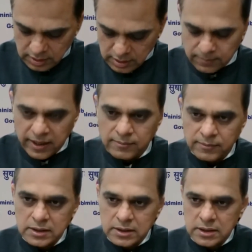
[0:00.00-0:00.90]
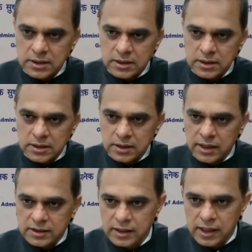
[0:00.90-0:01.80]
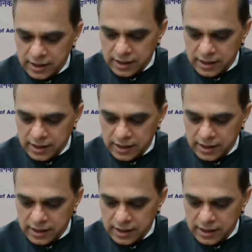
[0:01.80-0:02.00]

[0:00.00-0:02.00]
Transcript: the Prime Minister has given a